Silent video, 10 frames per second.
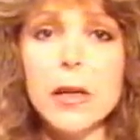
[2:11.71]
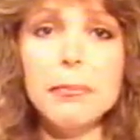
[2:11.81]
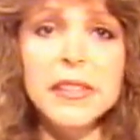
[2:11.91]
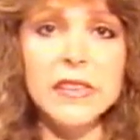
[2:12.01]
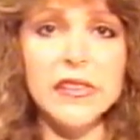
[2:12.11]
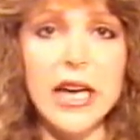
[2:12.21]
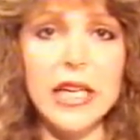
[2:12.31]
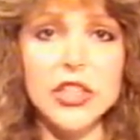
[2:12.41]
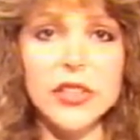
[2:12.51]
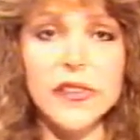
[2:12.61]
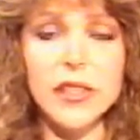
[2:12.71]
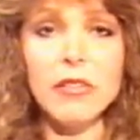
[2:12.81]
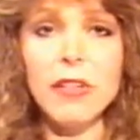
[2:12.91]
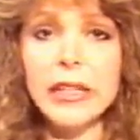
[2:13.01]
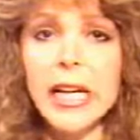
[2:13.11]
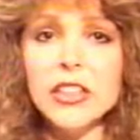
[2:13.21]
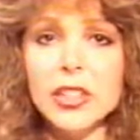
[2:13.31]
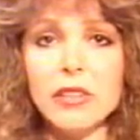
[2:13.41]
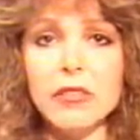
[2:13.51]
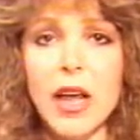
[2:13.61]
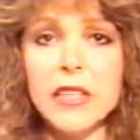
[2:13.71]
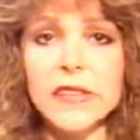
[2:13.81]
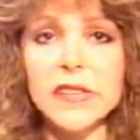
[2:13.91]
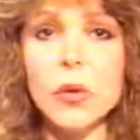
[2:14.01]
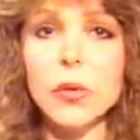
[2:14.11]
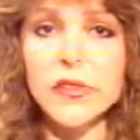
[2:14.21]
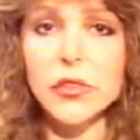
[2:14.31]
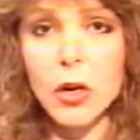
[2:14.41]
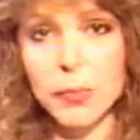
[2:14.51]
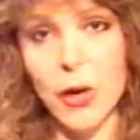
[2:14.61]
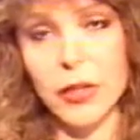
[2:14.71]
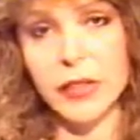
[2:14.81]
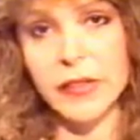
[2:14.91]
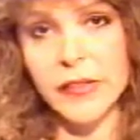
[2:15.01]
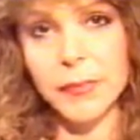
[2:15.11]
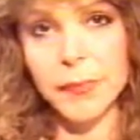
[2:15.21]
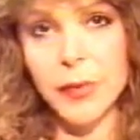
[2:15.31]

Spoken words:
business agents, financial advisors or stockbrokers.